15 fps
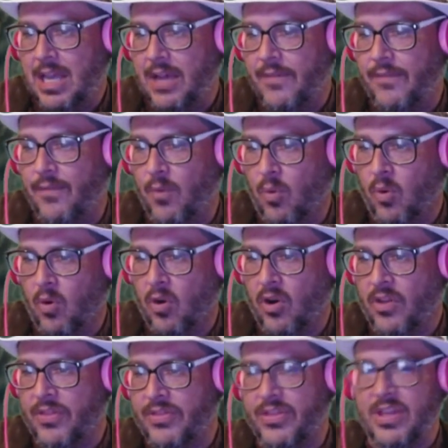
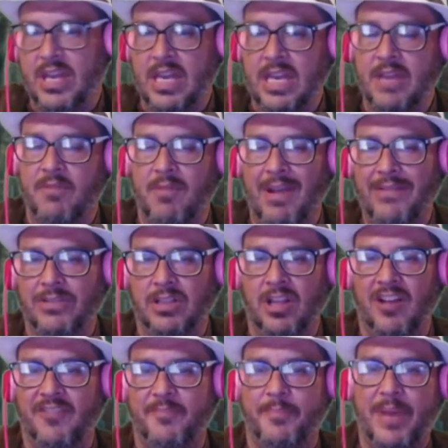for the
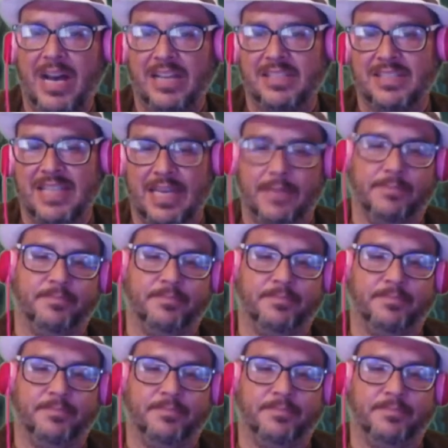Ravenloft box set.